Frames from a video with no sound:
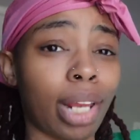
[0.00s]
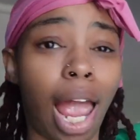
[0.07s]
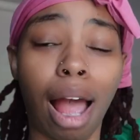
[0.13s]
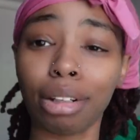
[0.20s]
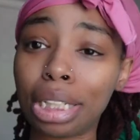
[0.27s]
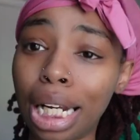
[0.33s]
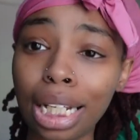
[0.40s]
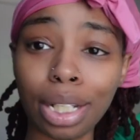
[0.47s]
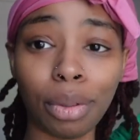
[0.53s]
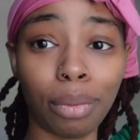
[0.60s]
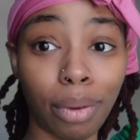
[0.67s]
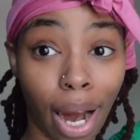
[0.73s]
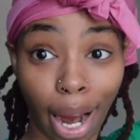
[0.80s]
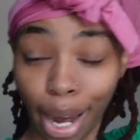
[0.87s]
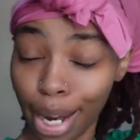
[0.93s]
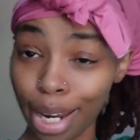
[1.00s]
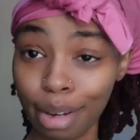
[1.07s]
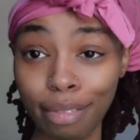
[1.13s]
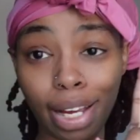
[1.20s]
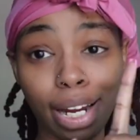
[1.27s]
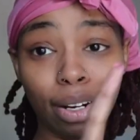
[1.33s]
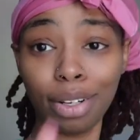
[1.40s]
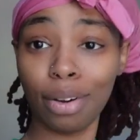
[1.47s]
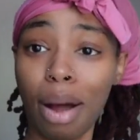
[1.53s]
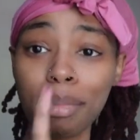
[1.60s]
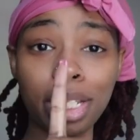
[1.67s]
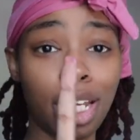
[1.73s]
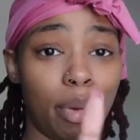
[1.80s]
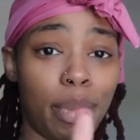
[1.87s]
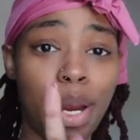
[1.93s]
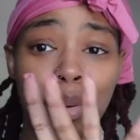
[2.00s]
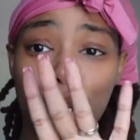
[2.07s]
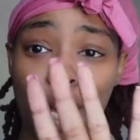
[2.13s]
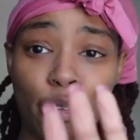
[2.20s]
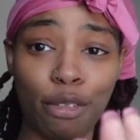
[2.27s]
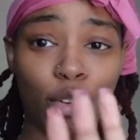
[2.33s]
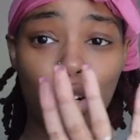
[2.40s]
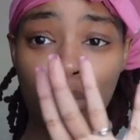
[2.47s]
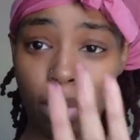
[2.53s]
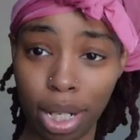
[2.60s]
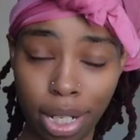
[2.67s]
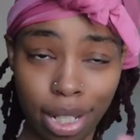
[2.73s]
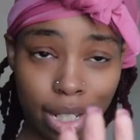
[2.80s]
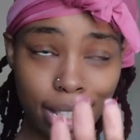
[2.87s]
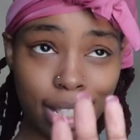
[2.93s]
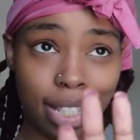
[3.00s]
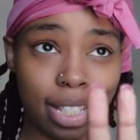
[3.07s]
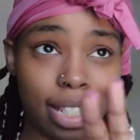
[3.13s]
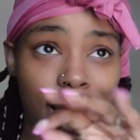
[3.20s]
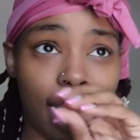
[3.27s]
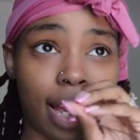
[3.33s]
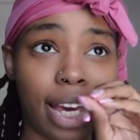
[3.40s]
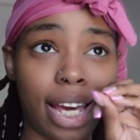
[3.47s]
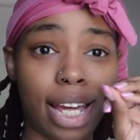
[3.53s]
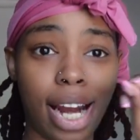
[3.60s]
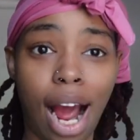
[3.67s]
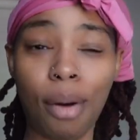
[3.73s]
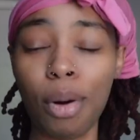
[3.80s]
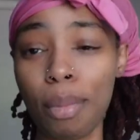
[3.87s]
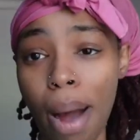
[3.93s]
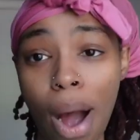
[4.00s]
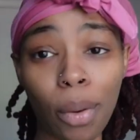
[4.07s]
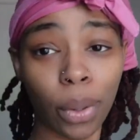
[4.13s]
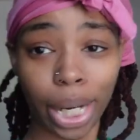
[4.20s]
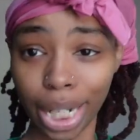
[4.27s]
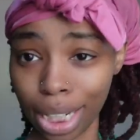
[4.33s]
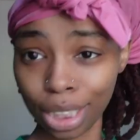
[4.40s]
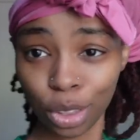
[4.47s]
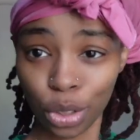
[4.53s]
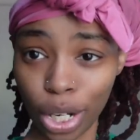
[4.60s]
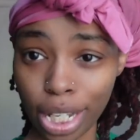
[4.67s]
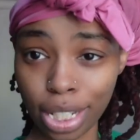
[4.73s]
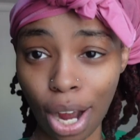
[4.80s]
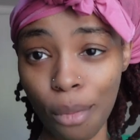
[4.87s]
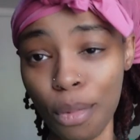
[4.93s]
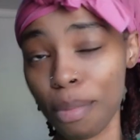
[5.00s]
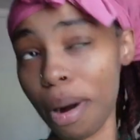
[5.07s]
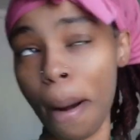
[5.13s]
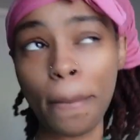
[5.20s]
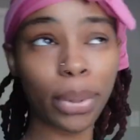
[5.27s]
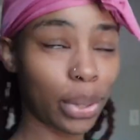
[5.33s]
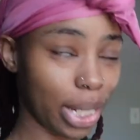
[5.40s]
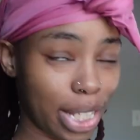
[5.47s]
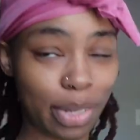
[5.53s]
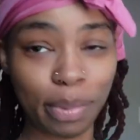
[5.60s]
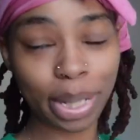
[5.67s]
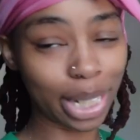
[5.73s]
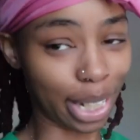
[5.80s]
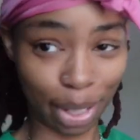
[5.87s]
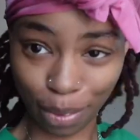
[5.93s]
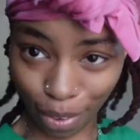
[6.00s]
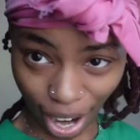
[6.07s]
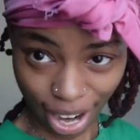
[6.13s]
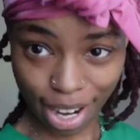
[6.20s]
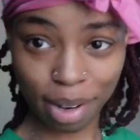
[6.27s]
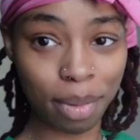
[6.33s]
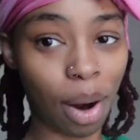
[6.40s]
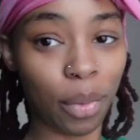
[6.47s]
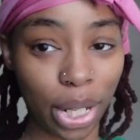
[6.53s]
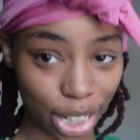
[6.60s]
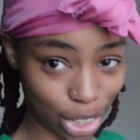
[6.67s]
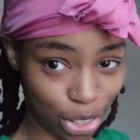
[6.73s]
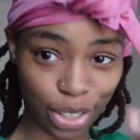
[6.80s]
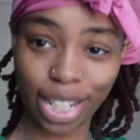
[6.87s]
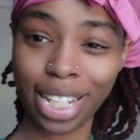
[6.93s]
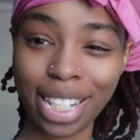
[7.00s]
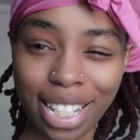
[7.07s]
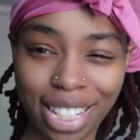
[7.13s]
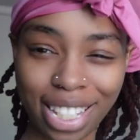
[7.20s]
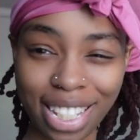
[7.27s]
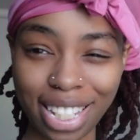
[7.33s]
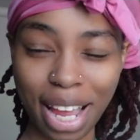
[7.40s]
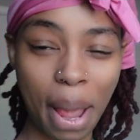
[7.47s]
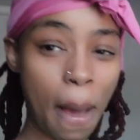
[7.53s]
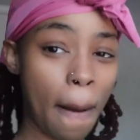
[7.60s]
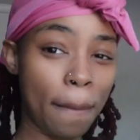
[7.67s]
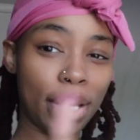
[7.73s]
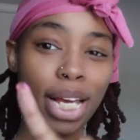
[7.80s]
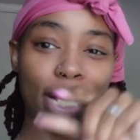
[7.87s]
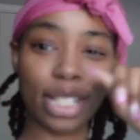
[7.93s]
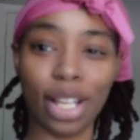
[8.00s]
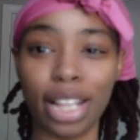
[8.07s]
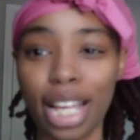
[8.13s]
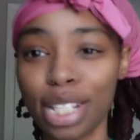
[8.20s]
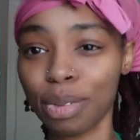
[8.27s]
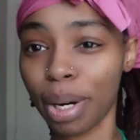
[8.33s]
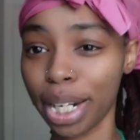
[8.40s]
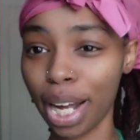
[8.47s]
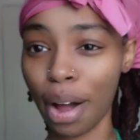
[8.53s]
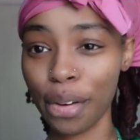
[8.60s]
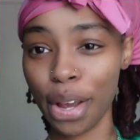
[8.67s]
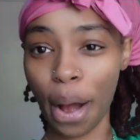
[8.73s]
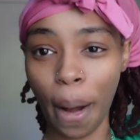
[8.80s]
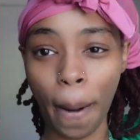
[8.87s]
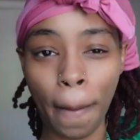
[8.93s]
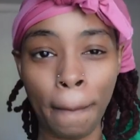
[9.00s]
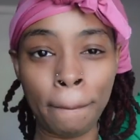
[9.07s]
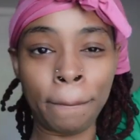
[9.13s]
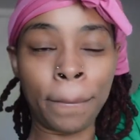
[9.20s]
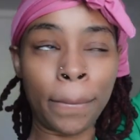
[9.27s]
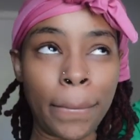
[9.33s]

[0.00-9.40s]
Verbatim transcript: I'm trying to get right. If y'all don't know, I'm getting married in four months, and I want my wedding dress. I want my booty to be looking right in my wedding dress. But yeah, so let's work out, y'all.